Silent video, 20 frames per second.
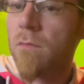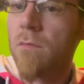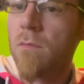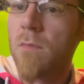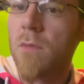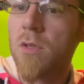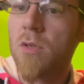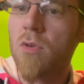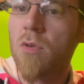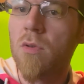
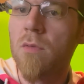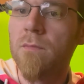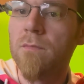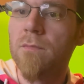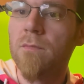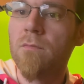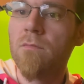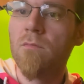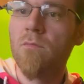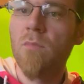It's cool.
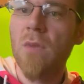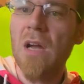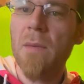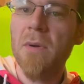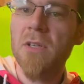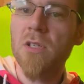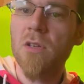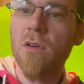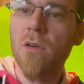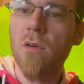We got a
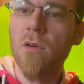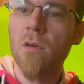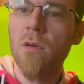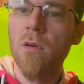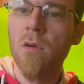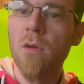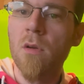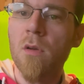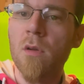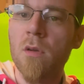bunch of
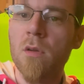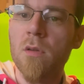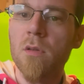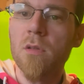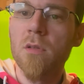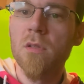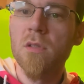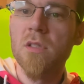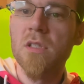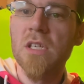
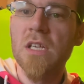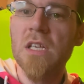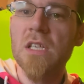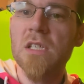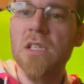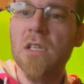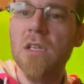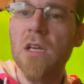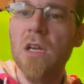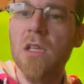
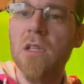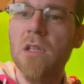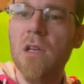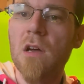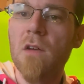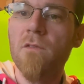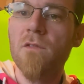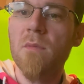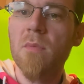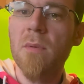decent
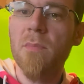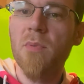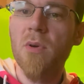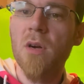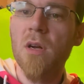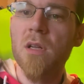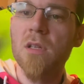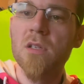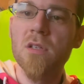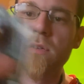enough to be
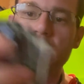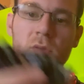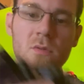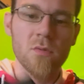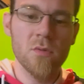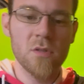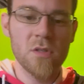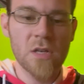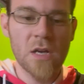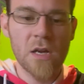put into
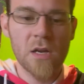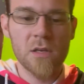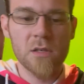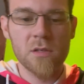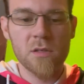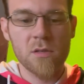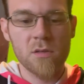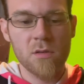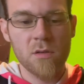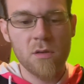
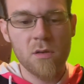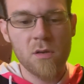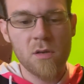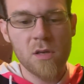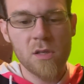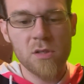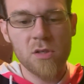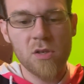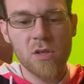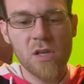decks
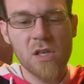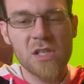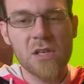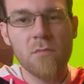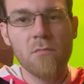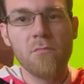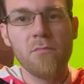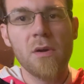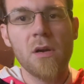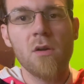until you get
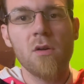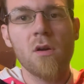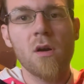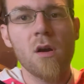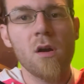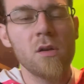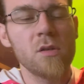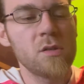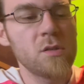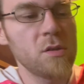some better
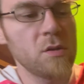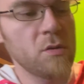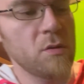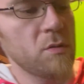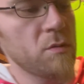cards too.